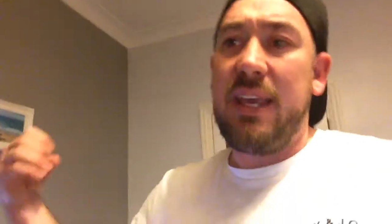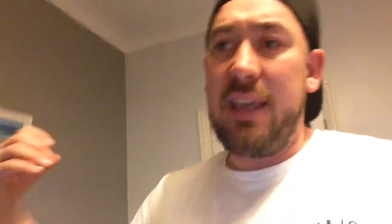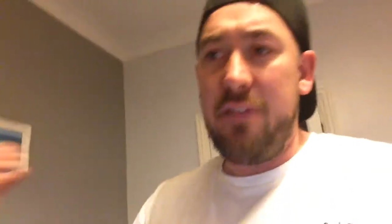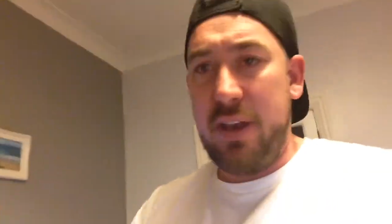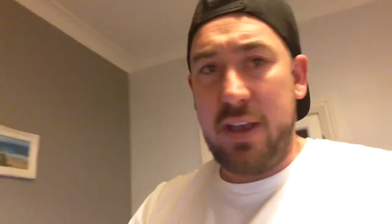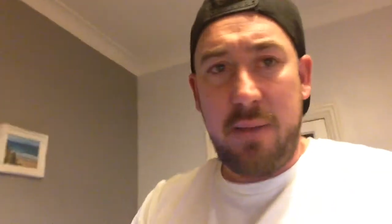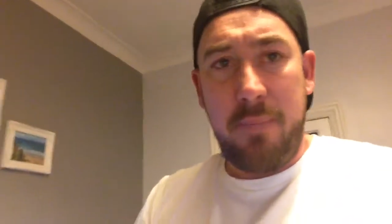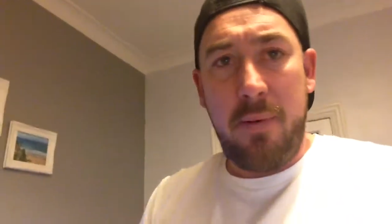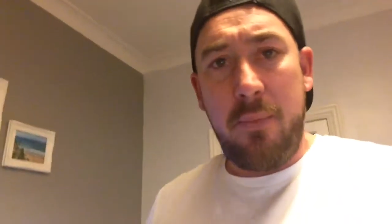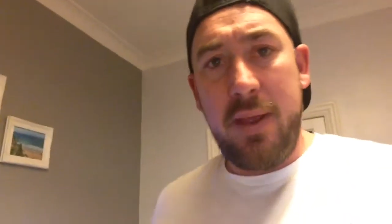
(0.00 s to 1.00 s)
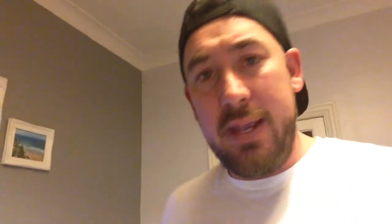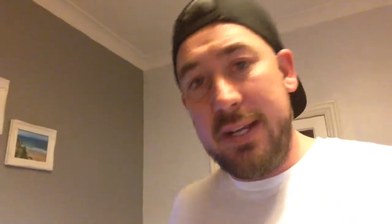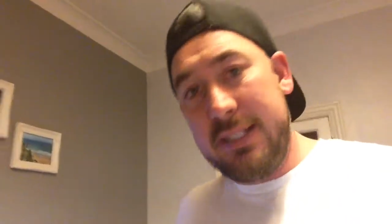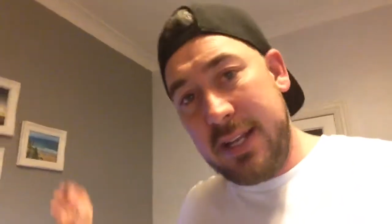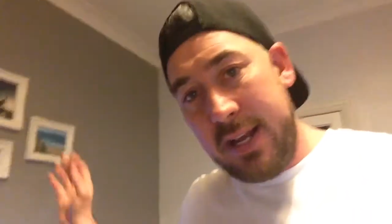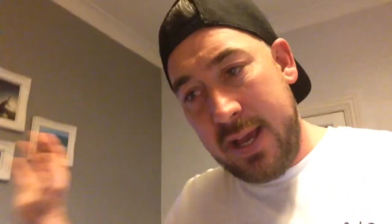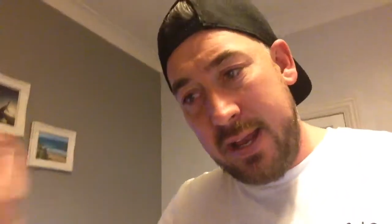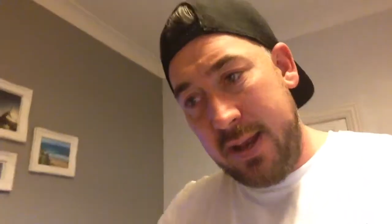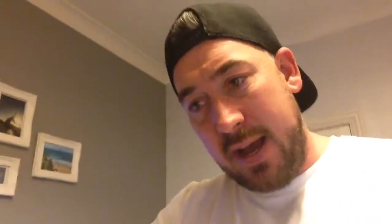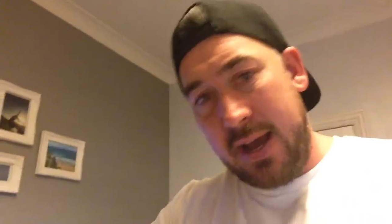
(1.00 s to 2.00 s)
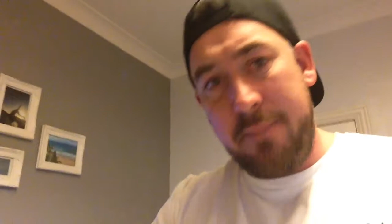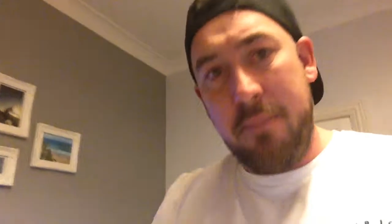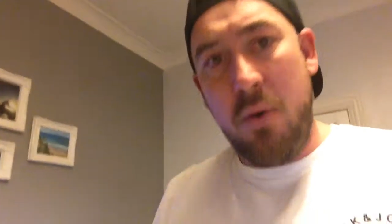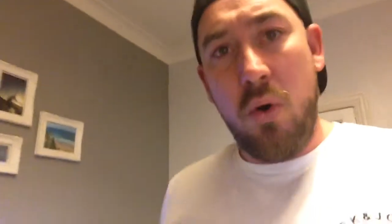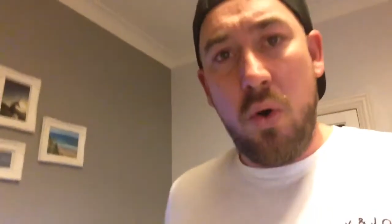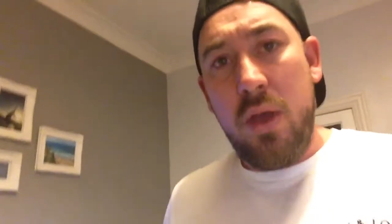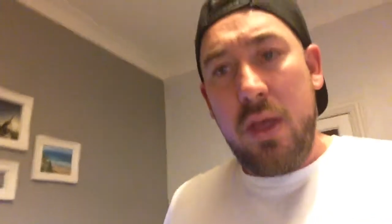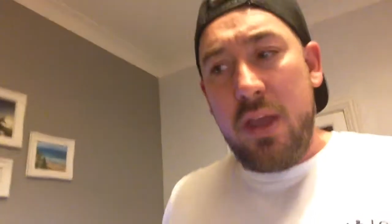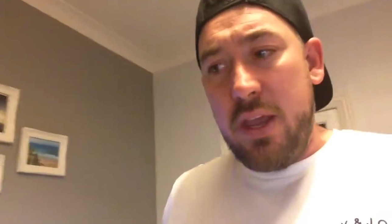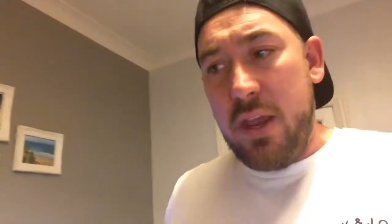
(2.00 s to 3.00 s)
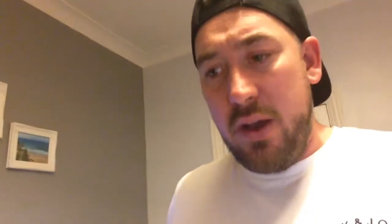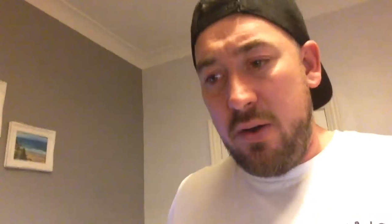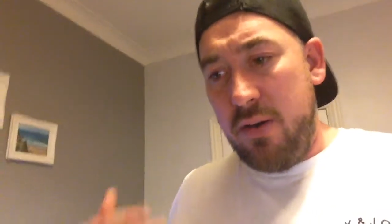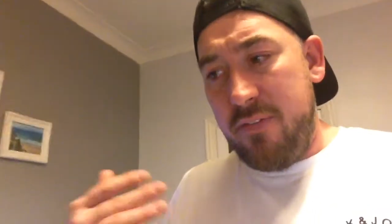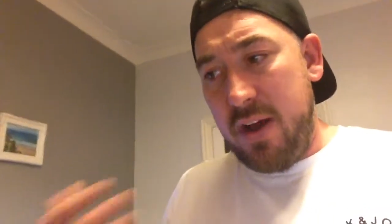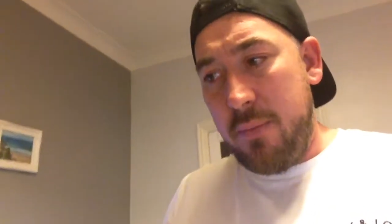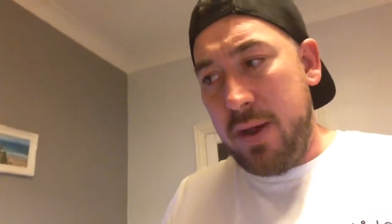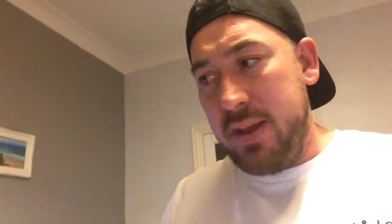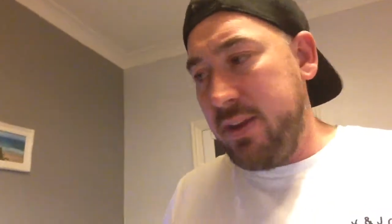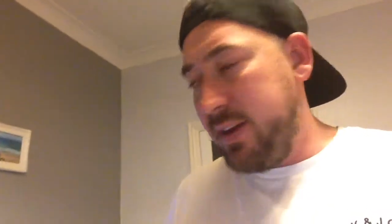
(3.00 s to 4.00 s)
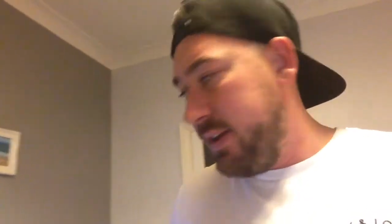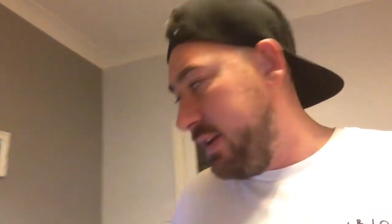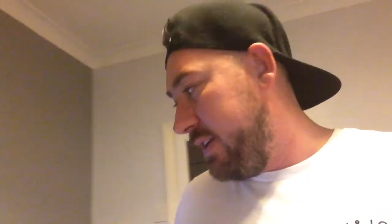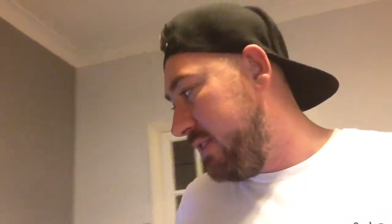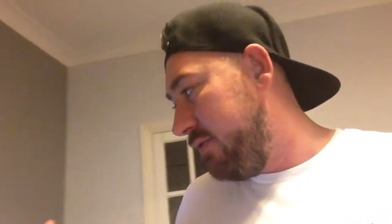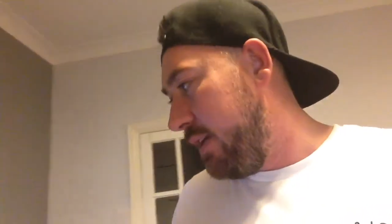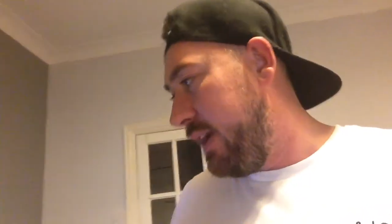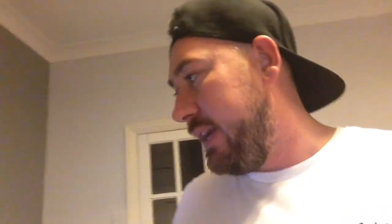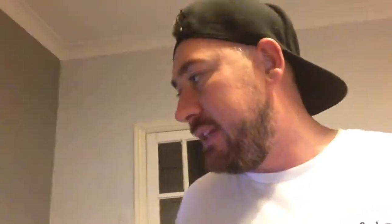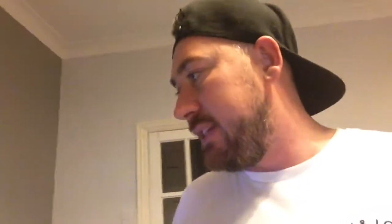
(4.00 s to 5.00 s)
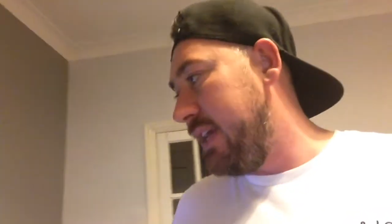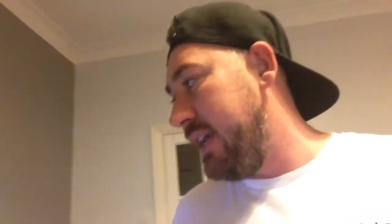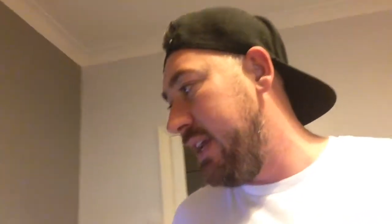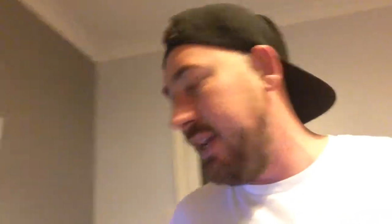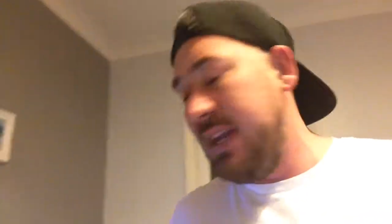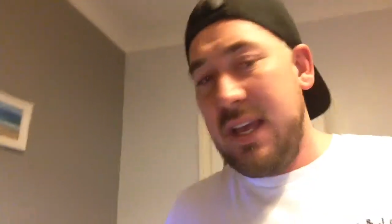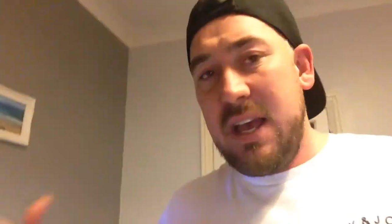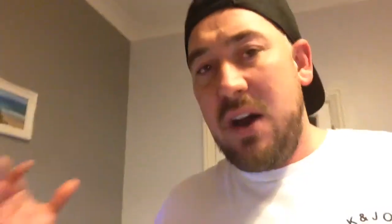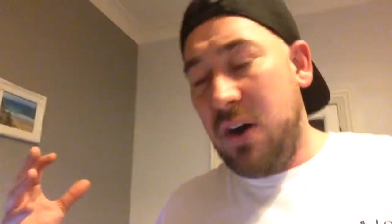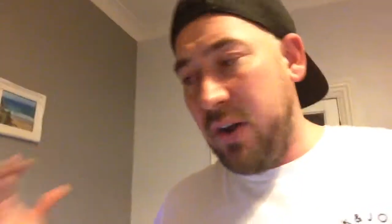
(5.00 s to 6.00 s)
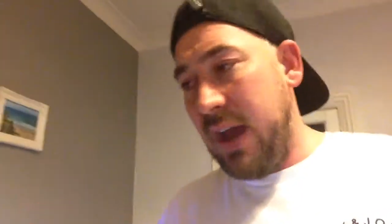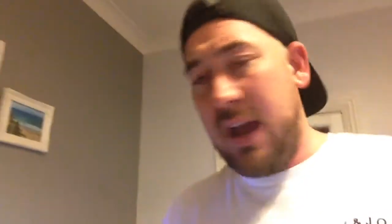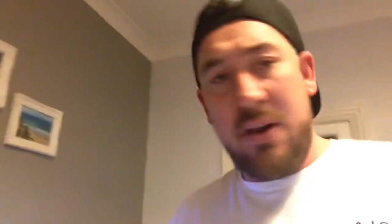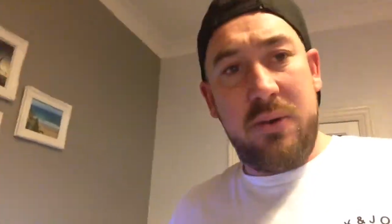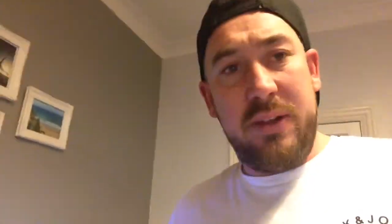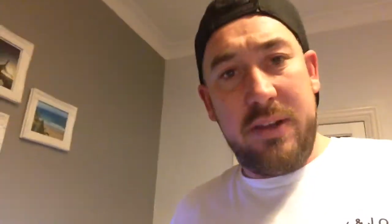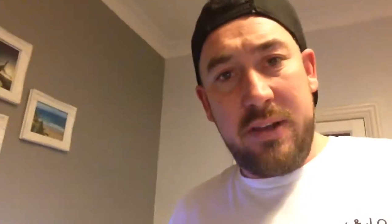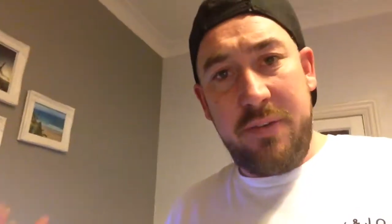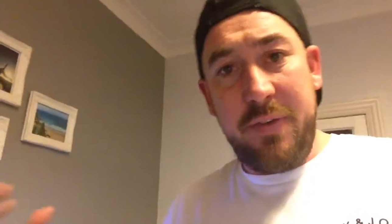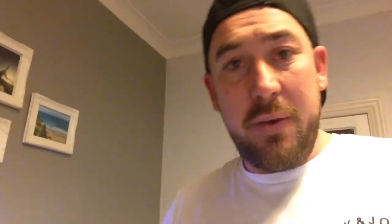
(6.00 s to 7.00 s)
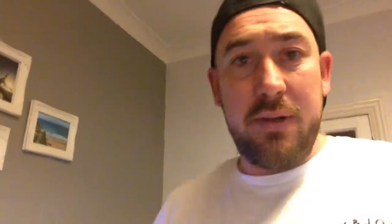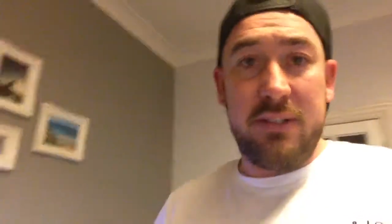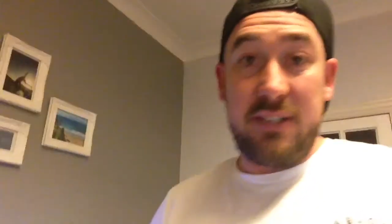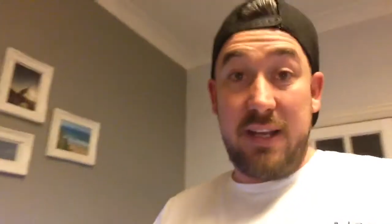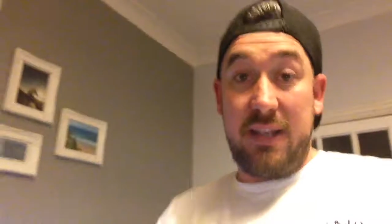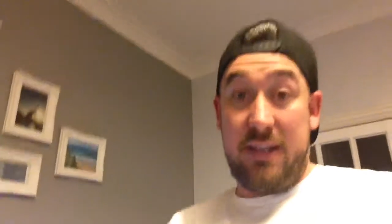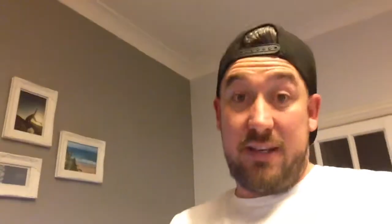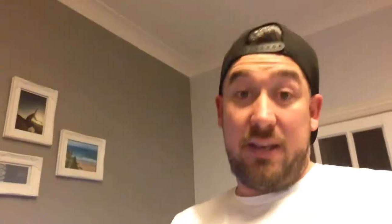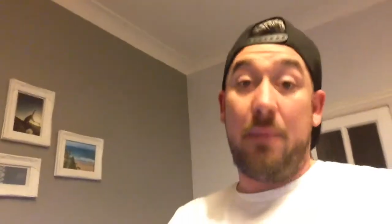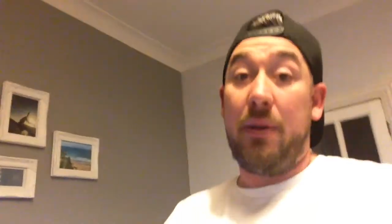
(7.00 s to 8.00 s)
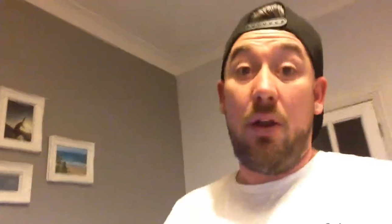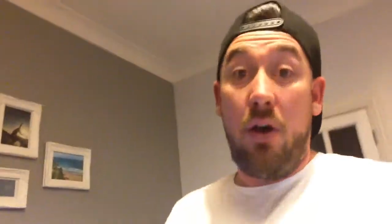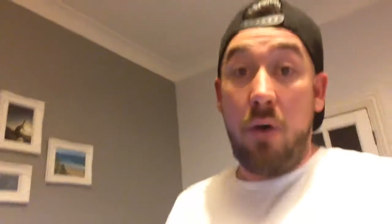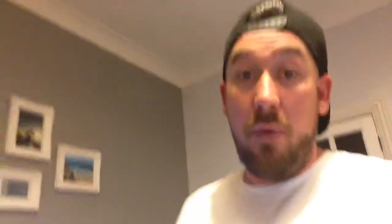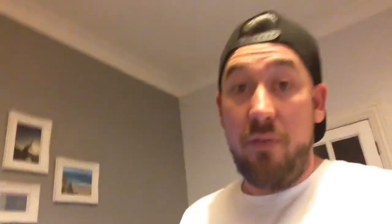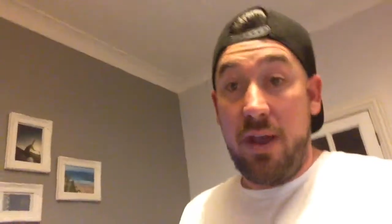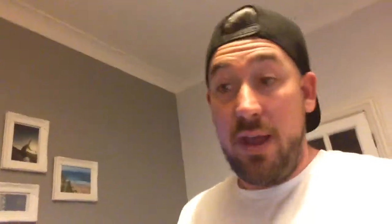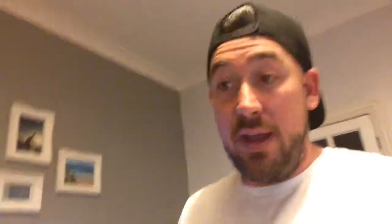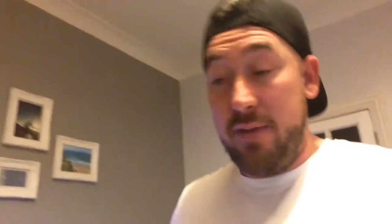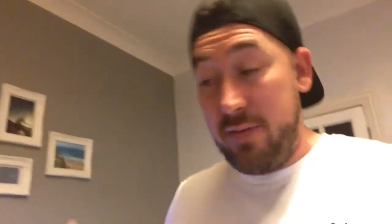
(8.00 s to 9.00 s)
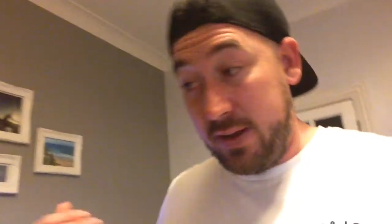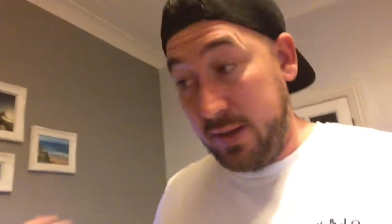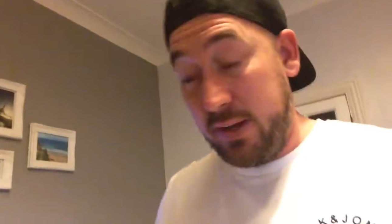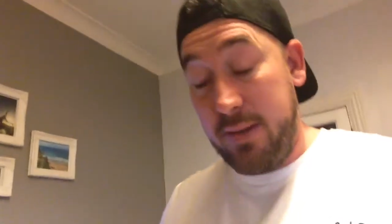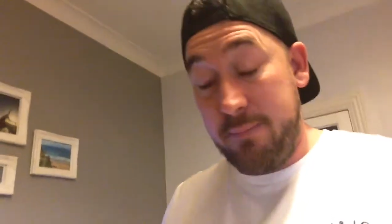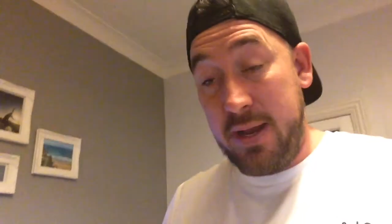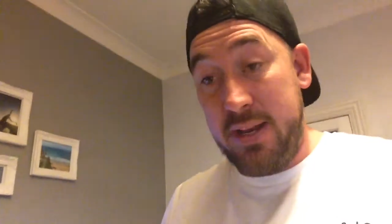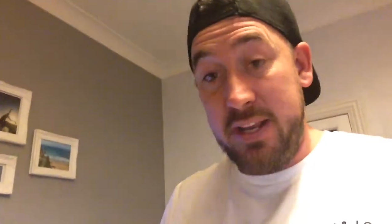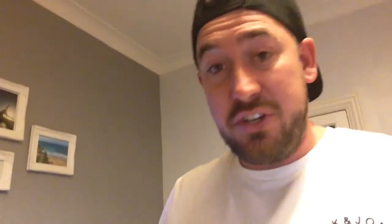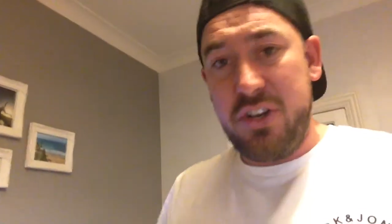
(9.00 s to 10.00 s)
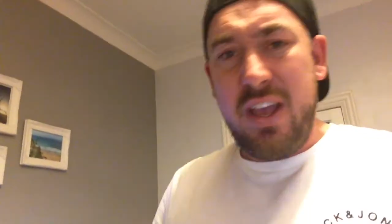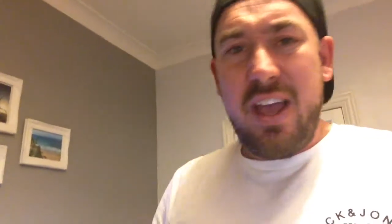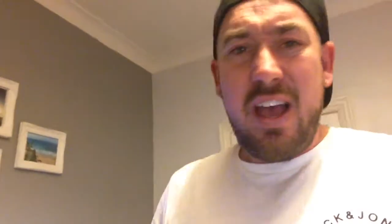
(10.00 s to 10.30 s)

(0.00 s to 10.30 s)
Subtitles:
give it a couple of weeks and then add more, you know, and that way you can really see on how your filter's coming along with it and if it can manage.